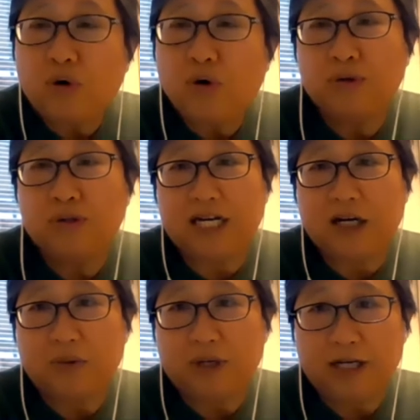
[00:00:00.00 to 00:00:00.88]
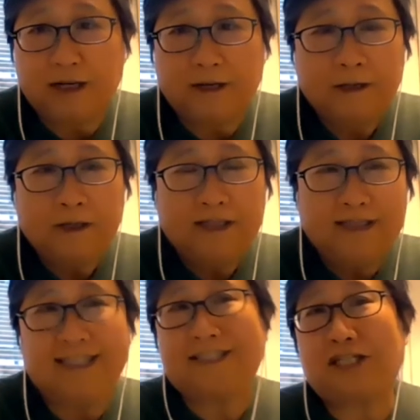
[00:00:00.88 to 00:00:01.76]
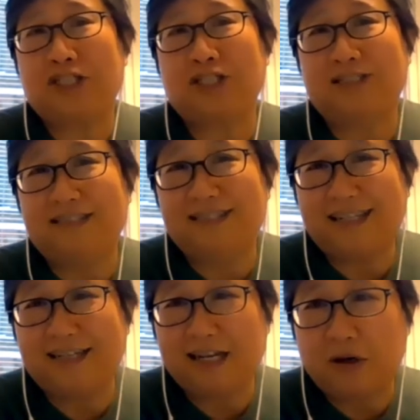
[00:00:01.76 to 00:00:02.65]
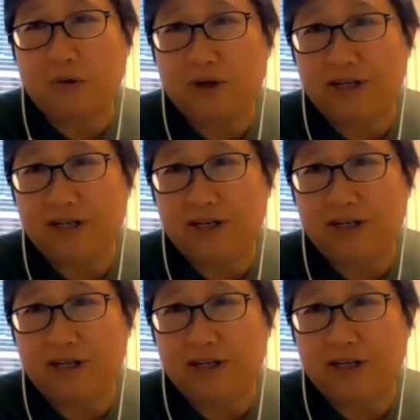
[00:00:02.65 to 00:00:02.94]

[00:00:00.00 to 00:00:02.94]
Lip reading: Hold our discussions and our